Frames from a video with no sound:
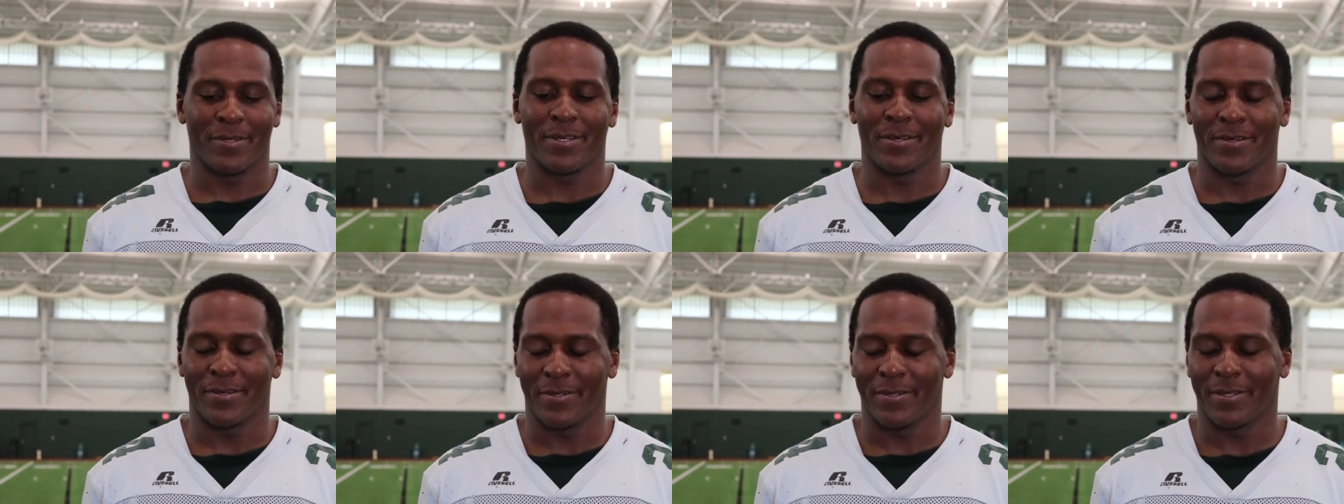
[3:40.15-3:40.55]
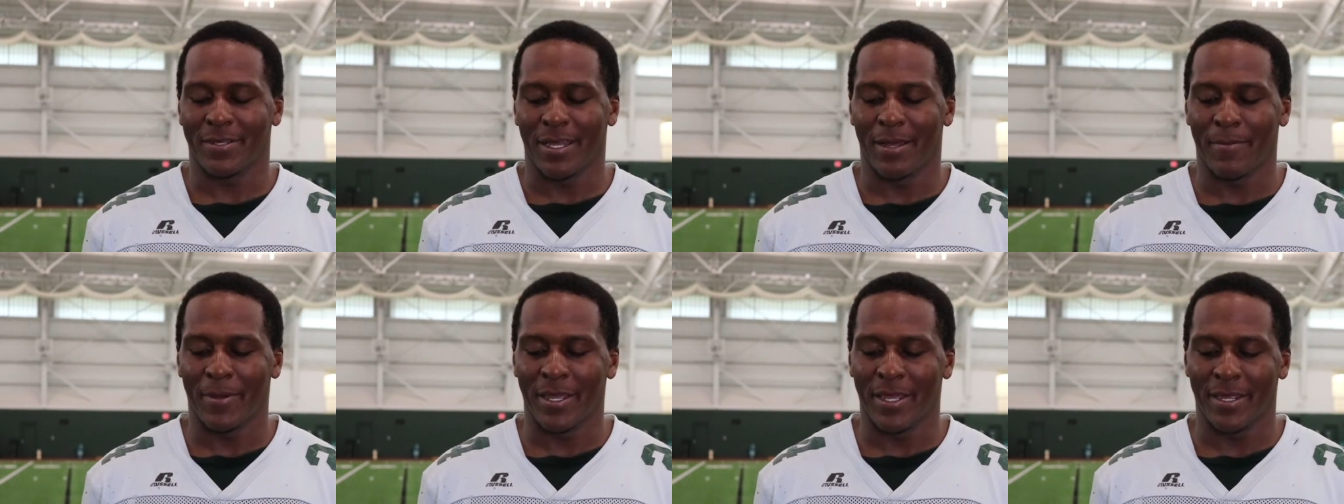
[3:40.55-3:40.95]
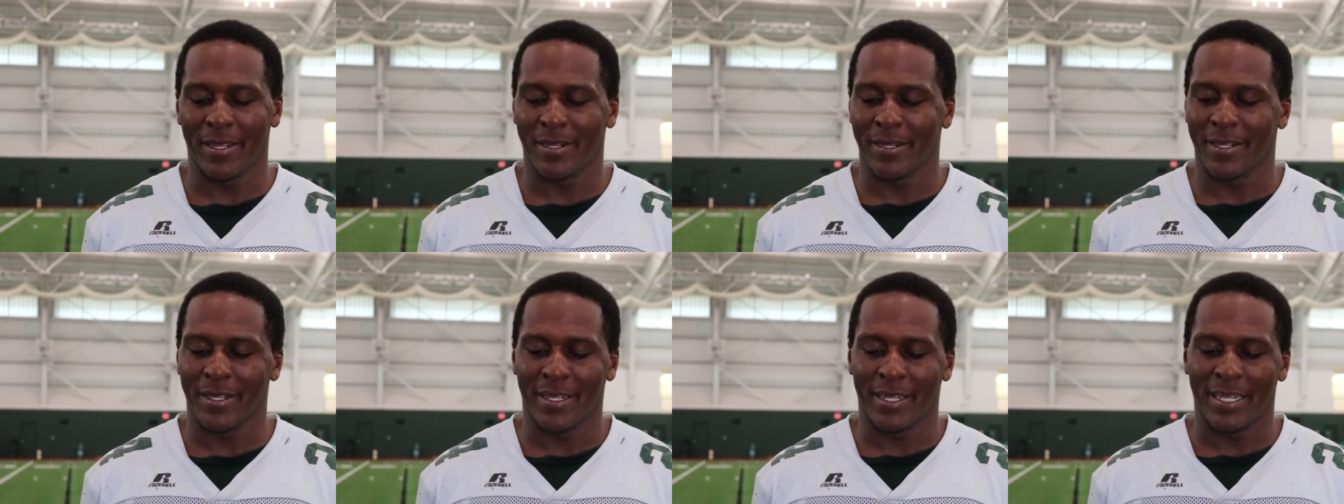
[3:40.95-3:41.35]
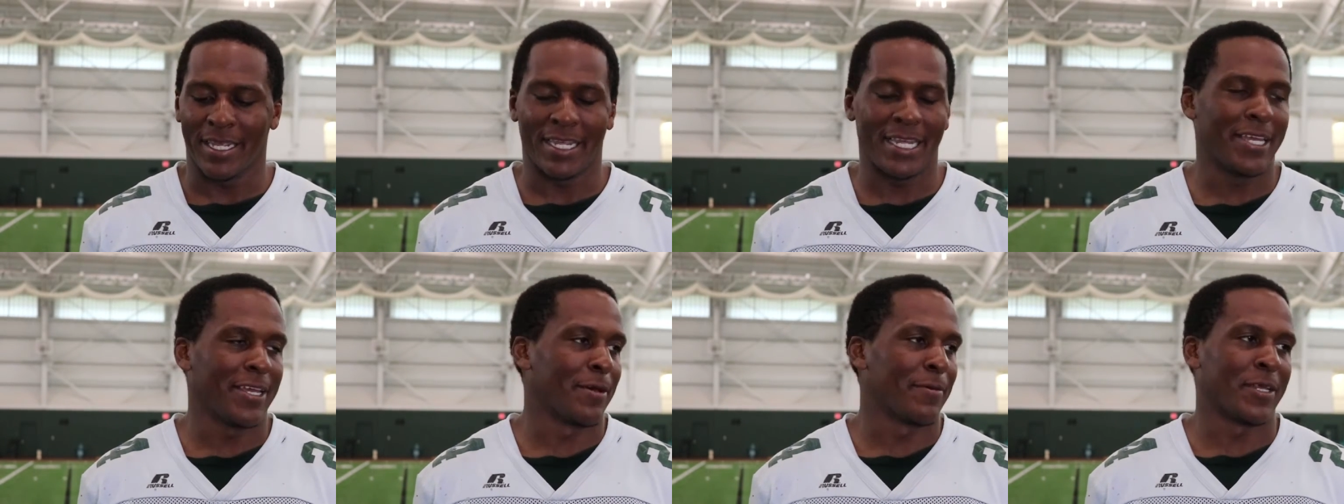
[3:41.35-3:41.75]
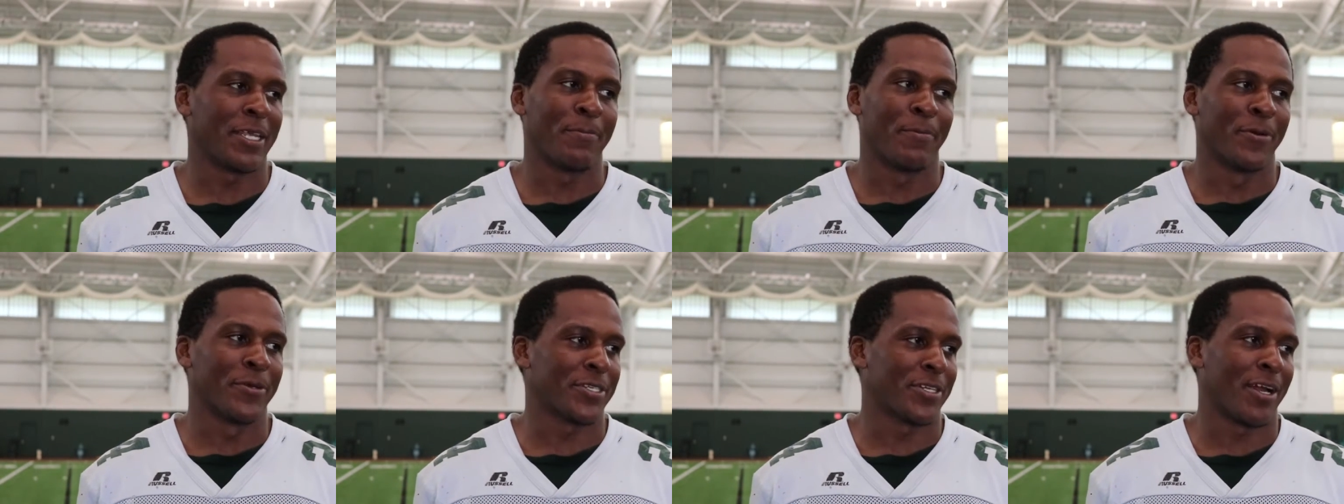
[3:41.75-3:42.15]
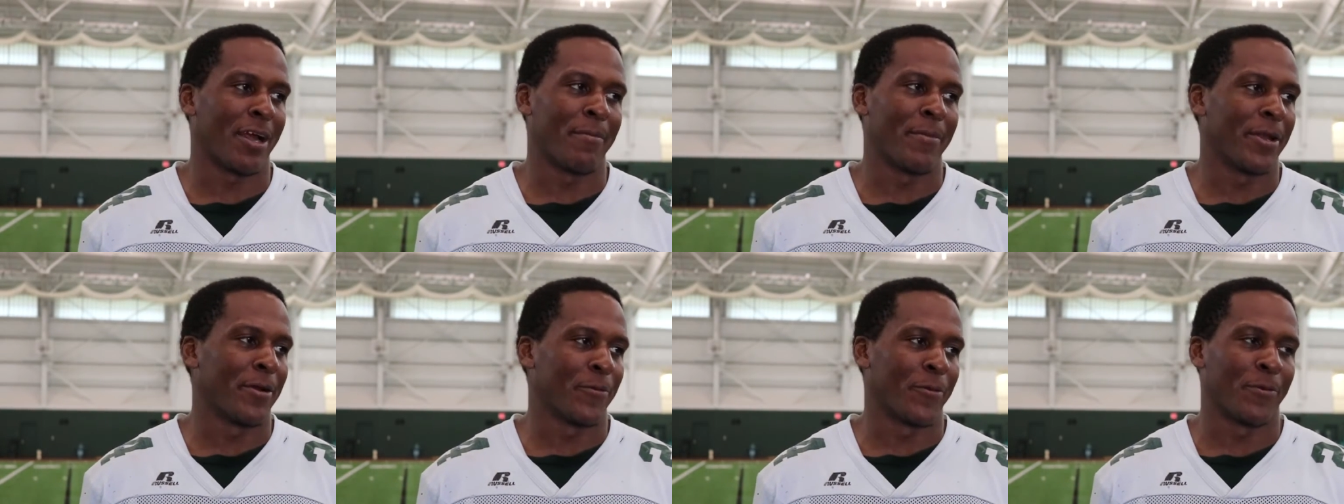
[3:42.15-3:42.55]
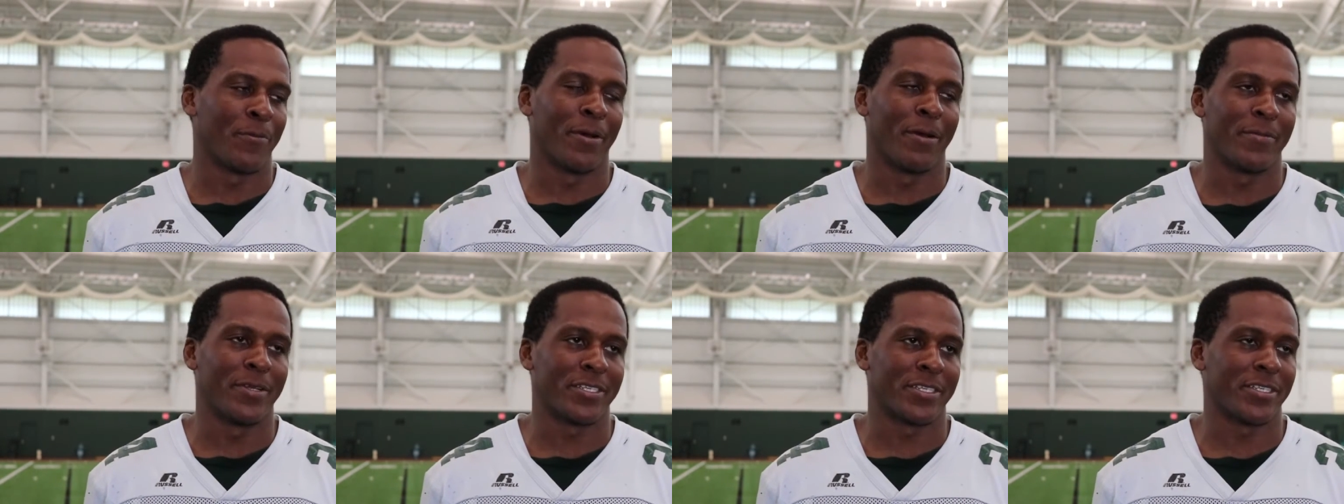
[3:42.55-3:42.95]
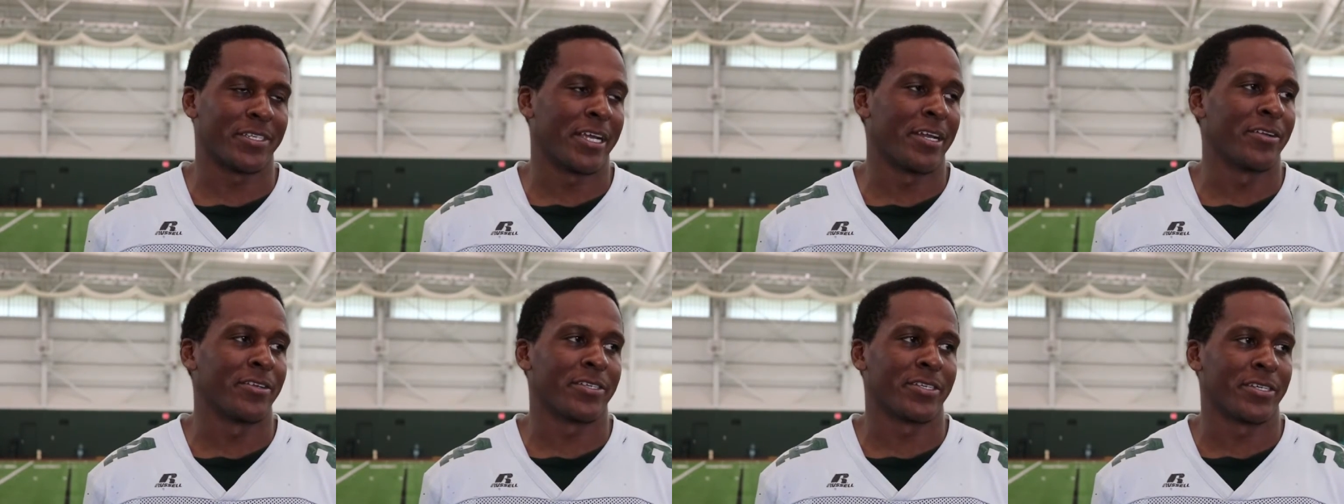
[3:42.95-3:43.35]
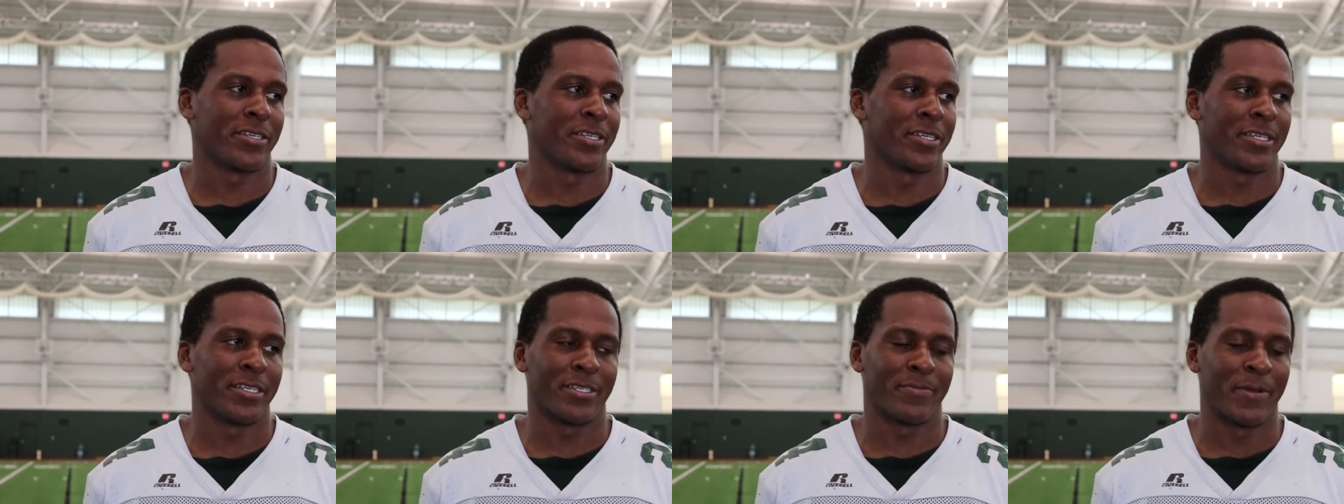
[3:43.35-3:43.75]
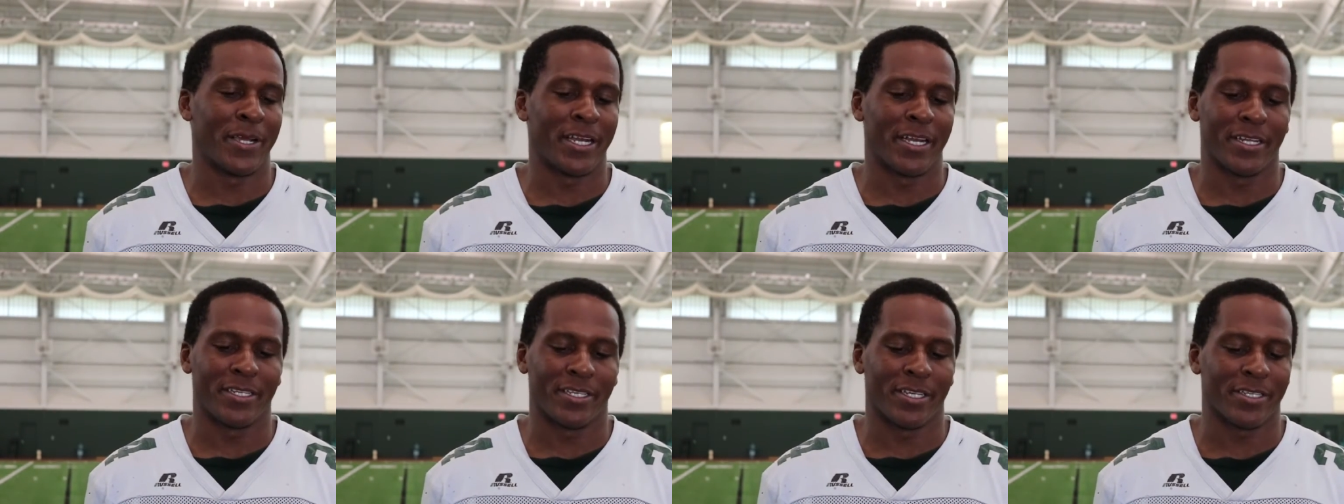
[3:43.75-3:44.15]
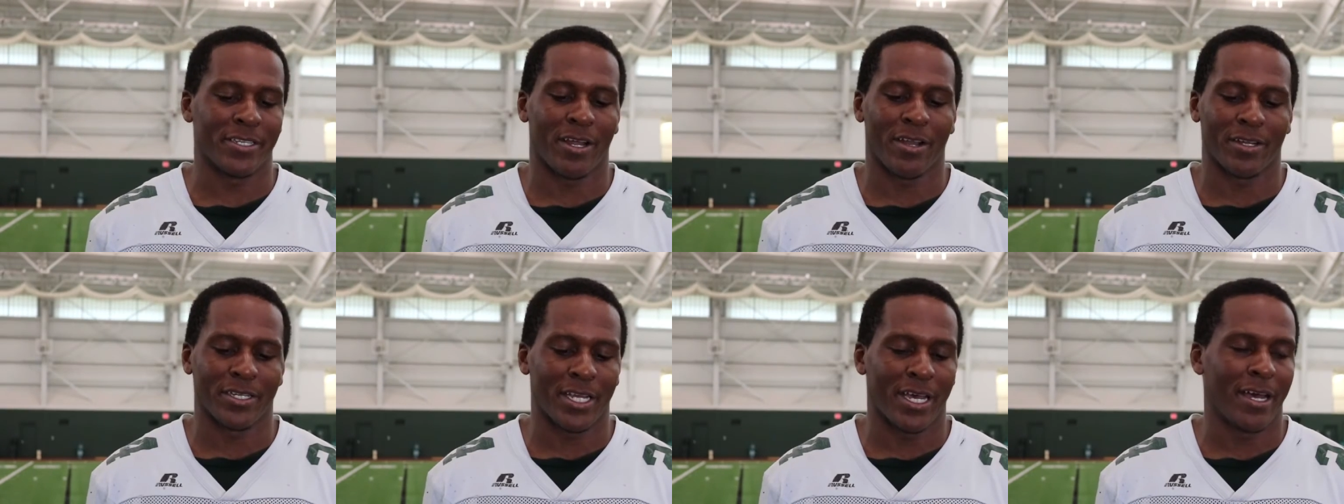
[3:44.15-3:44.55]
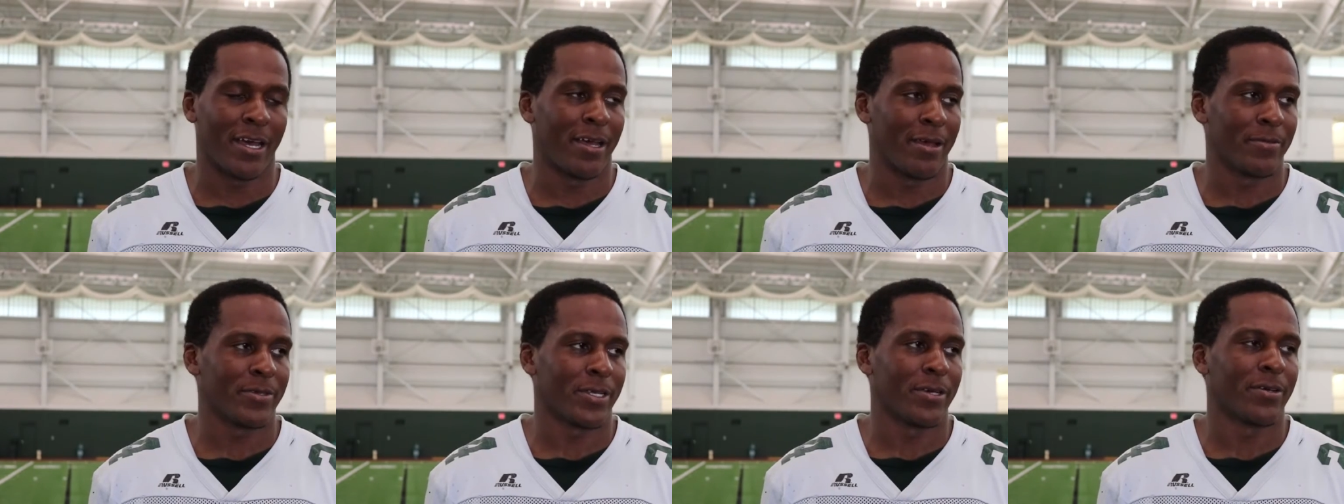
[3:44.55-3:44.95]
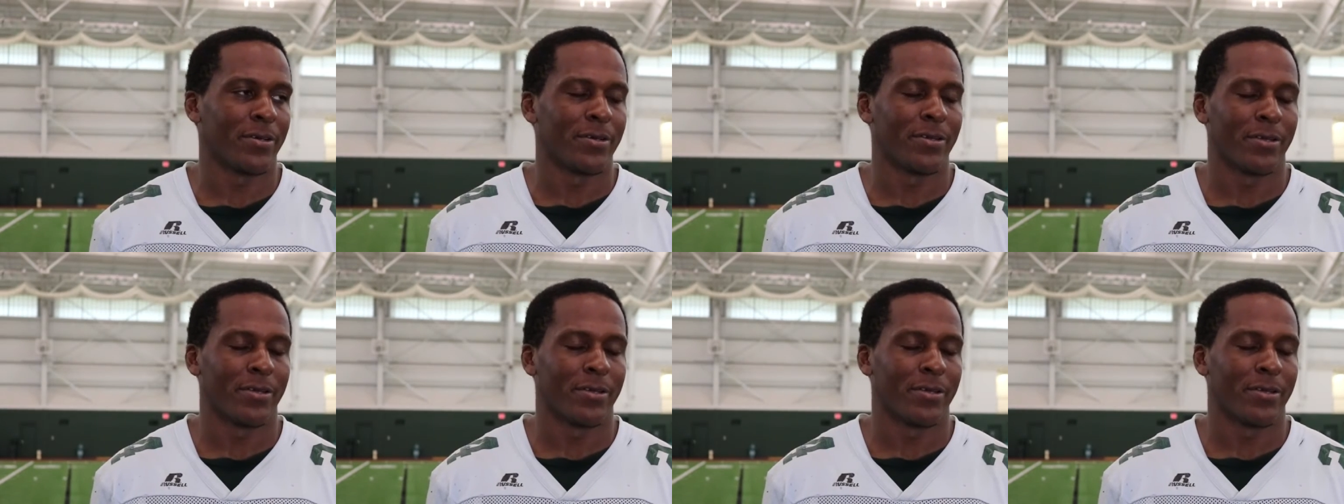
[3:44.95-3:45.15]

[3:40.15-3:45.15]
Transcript: So, I mean, he he boosted our meeting room up. just his energy and just being intense all the time. So,